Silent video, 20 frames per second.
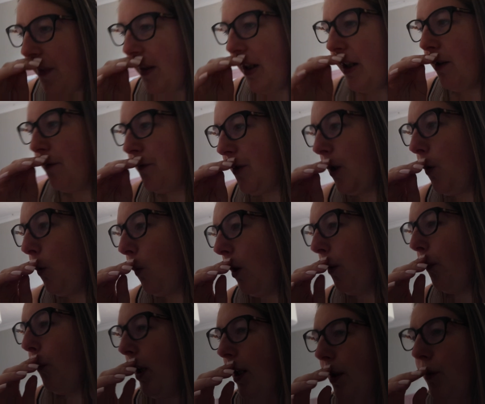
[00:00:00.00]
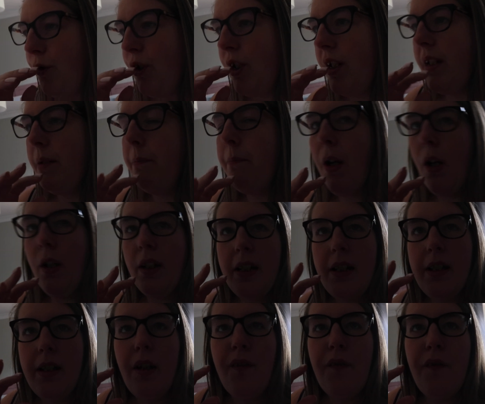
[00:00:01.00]
think I've done quite well just to buy
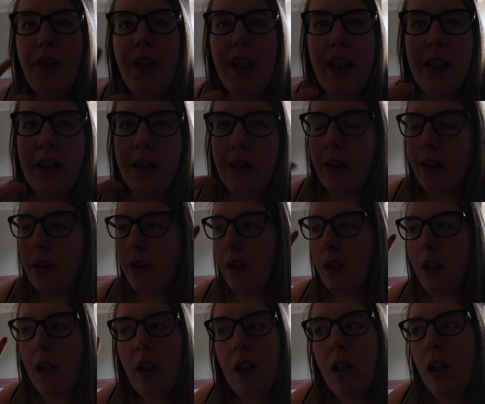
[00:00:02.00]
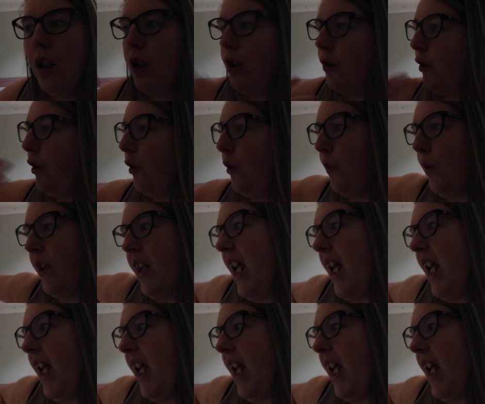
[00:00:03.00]
stuff that is gonna go with